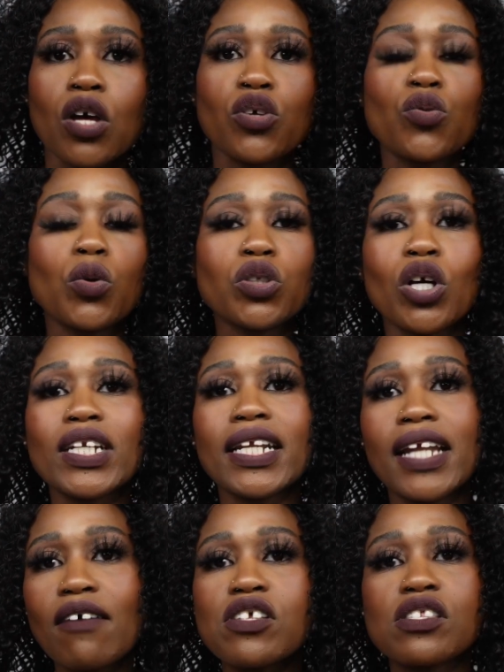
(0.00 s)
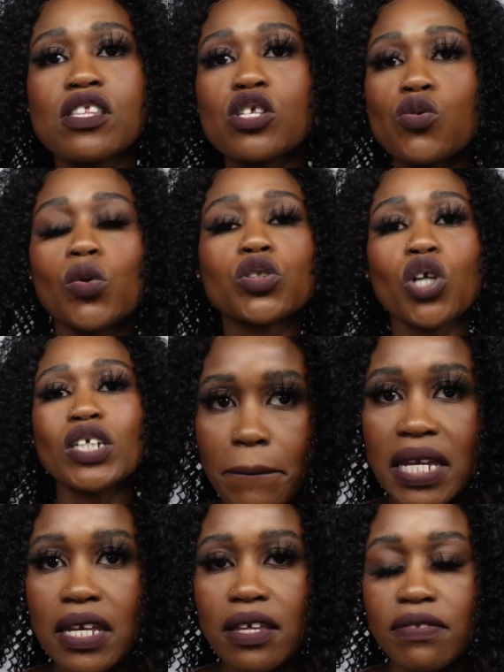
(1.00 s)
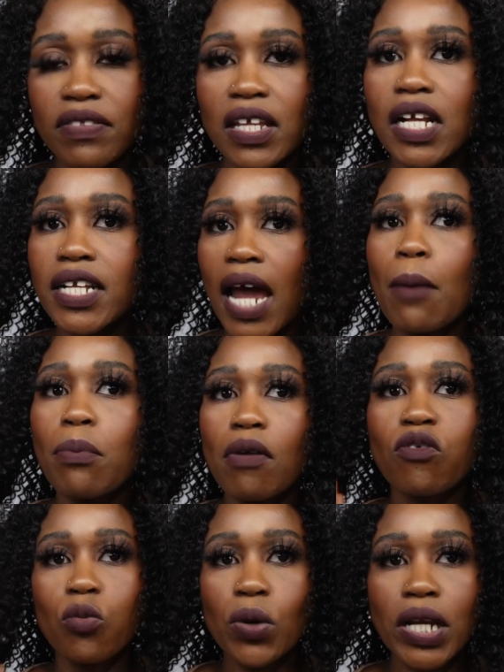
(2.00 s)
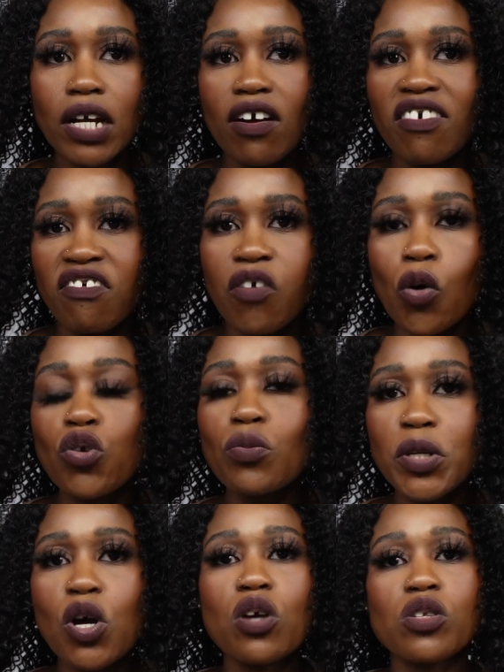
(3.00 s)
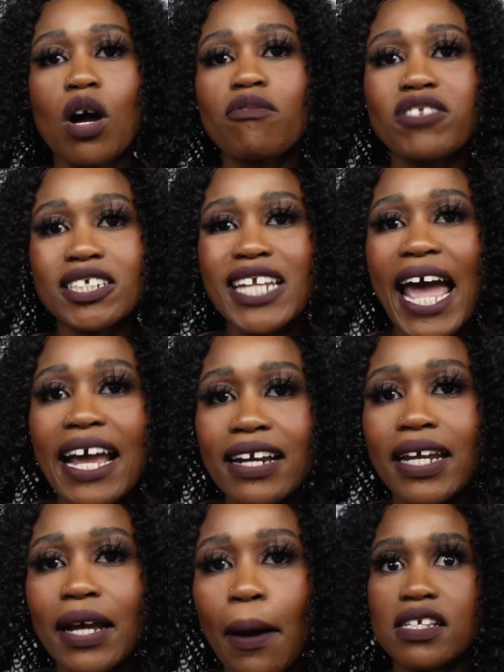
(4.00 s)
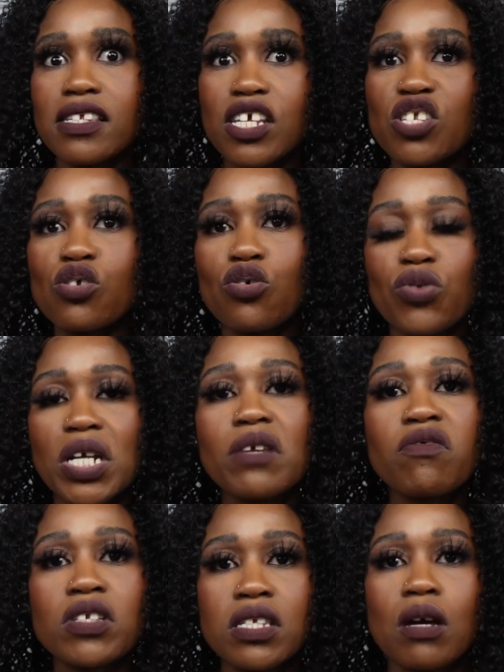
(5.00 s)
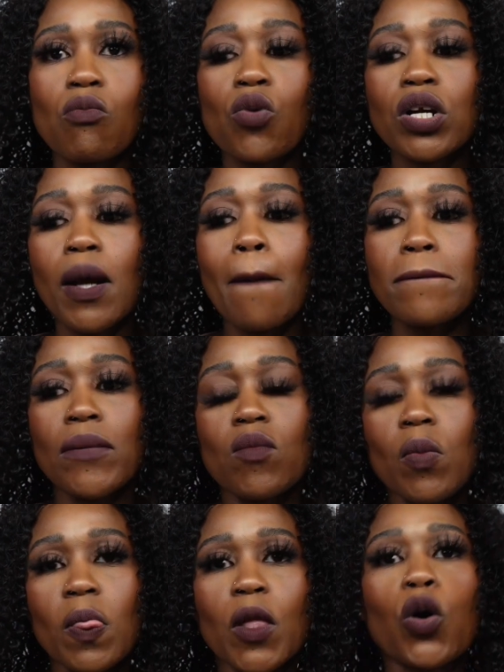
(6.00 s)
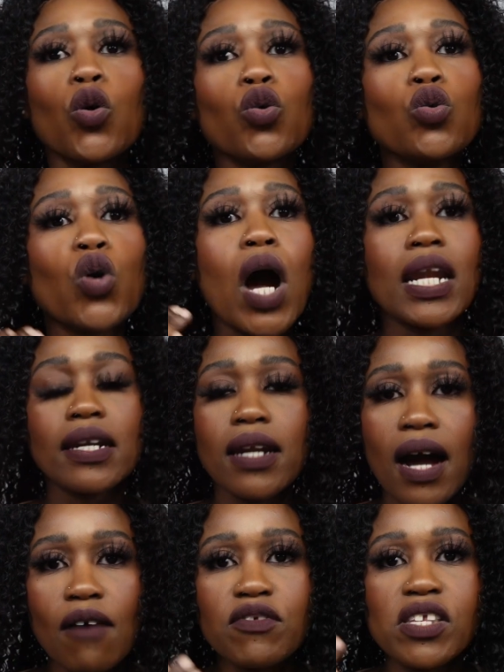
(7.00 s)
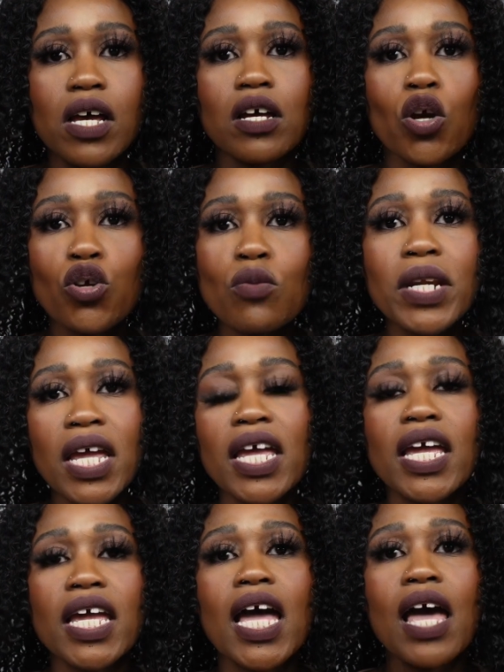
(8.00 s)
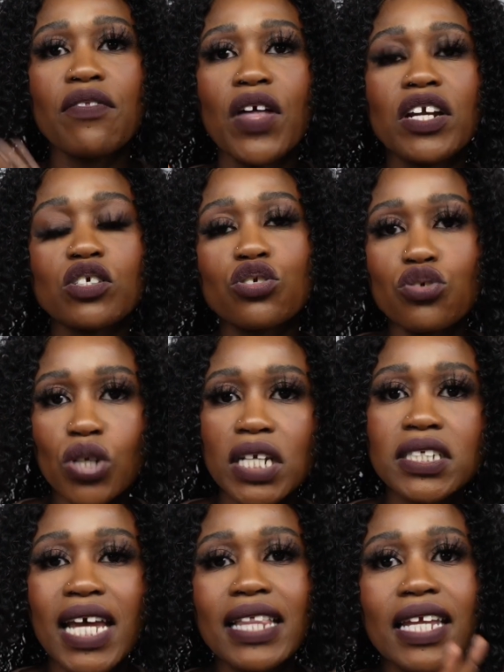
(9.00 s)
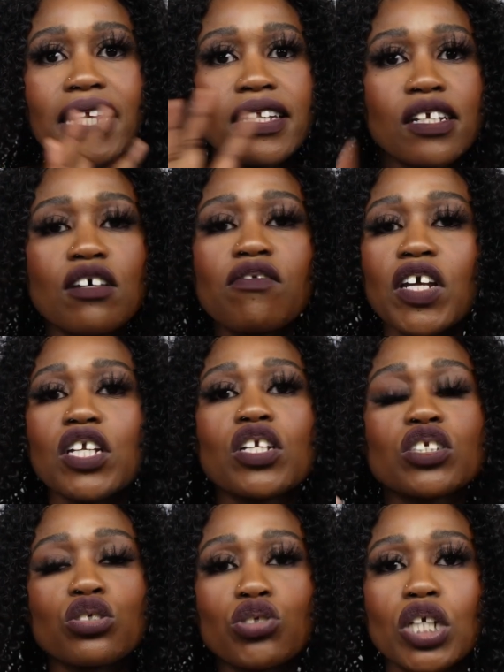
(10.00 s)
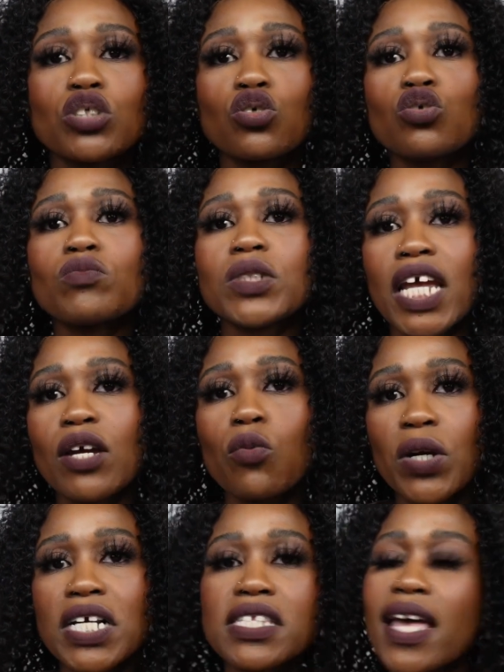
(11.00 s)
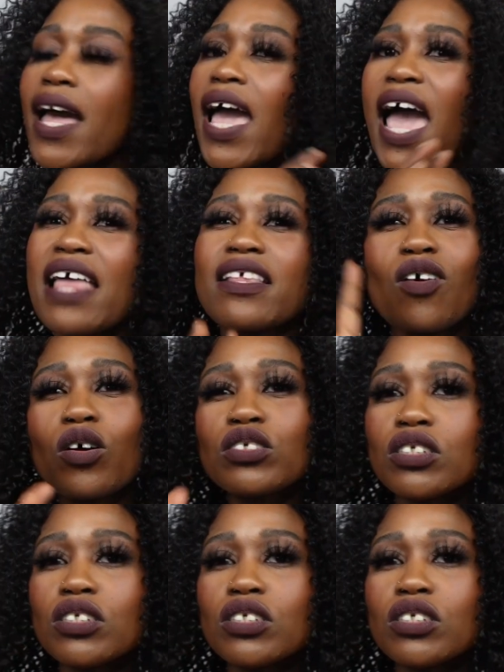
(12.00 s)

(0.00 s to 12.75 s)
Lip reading: you will not love this. This will not be the type of wig for you because of the tangling. This is great for someone who loves human hair that is straight and they live in straight human hair wigs, and then on